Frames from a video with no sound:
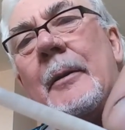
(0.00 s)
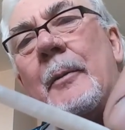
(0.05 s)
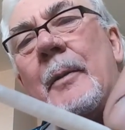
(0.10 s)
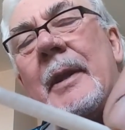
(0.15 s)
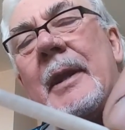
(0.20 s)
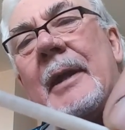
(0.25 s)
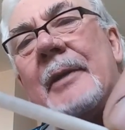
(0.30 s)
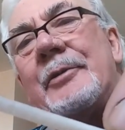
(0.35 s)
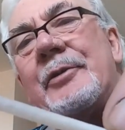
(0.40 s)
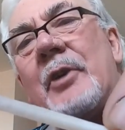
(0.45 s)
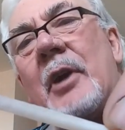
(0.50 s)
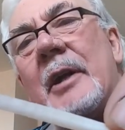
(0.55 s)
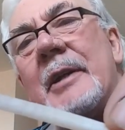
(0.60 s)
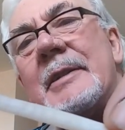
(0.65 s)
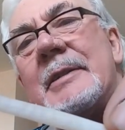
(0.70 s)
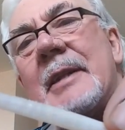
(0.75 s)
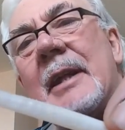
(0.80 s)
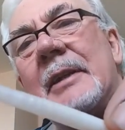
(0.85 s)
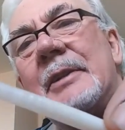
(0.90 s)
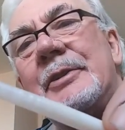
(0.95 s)
When that
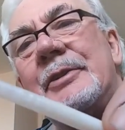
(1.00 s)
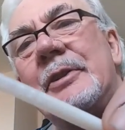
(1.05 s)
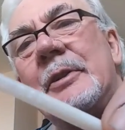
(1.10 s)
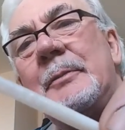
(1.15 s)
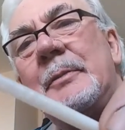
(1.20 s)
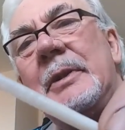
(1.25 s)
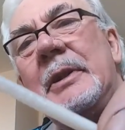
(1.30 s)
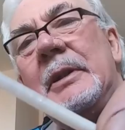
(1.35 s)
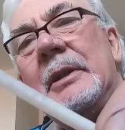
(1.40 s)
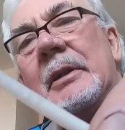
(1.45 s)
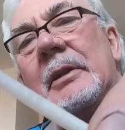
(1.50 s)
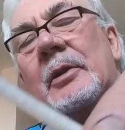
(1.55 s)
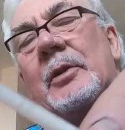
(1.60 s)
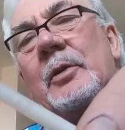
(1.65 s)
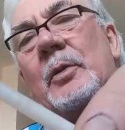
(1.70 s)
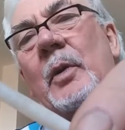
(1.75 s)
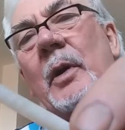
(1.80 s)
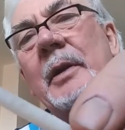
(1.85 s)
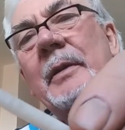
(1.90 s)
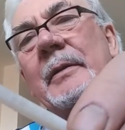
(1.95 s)
dries, that should be
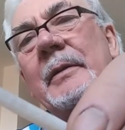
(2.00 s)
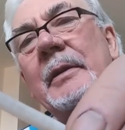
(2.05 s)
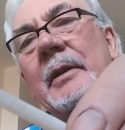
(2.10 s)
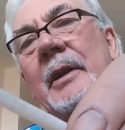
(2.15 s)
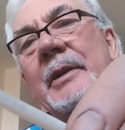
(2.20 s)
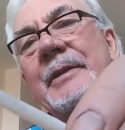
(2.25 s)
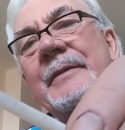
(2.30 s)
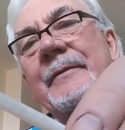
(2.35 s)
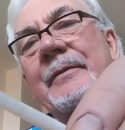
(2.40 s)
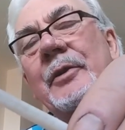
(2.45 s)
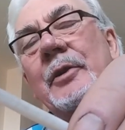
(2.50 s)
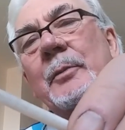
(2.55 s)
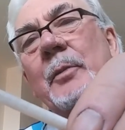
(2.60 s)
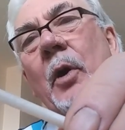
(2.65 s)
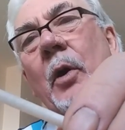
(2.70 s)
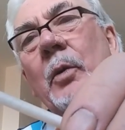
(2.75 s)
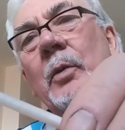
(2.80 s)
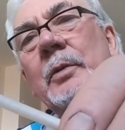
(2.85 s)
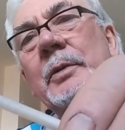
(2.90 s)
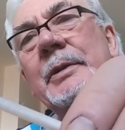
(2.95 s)
quite a nice firm
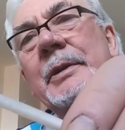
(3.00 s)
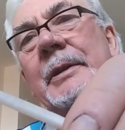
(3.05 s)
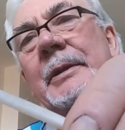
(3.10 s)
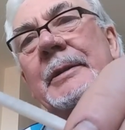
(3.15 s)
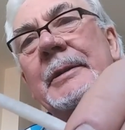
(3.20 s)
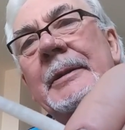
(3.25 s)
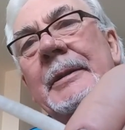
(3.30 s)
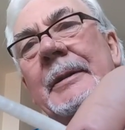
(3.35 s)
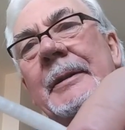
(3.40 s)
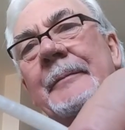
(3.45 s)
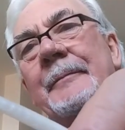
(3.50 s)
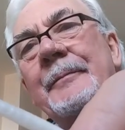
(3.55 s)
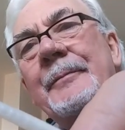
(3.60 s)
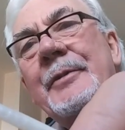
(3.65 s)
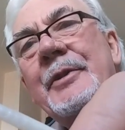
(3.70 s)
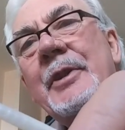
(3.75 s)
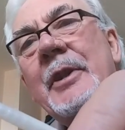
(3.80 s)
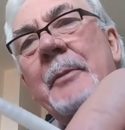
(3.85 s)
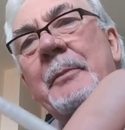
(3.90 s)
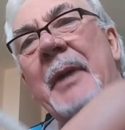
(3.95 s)
hold
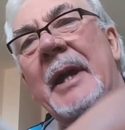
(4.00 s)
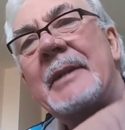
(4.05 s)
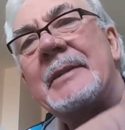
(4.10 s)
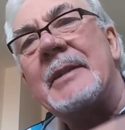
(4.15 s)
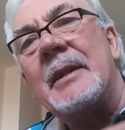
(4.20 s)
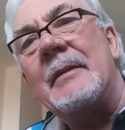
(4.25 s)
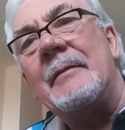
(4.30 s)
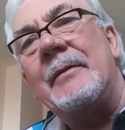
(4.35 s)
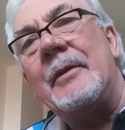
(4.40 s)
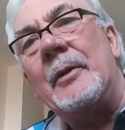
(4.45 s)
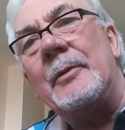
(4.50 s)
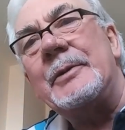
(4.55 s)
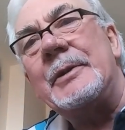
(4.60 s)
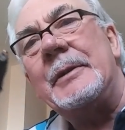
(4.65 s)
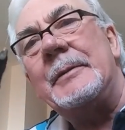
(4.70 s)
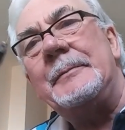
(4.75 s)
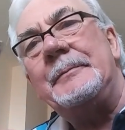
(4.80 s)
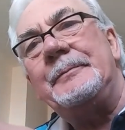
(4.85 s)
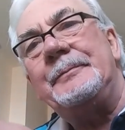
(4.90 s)
to the base of the float.